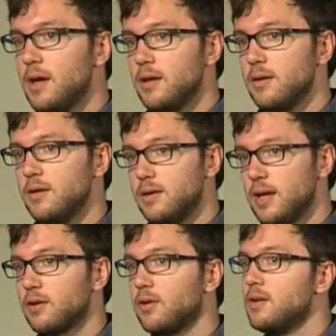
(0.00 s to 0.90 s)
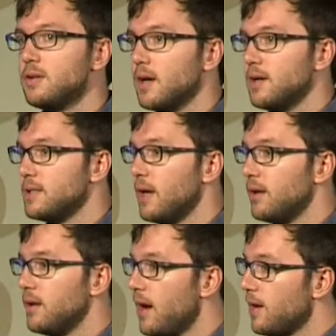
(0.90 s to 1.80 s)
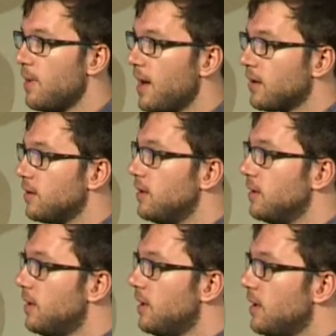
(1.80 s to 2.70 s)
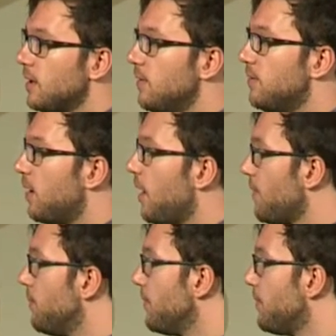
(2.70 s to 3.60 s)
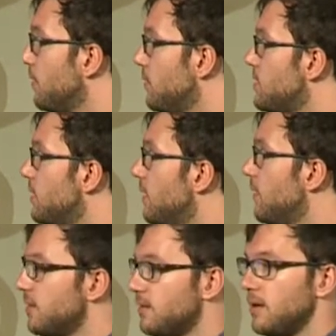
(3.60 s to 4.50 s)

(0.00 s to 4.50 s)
to detect Granger causality automatically gives our optimal solution in this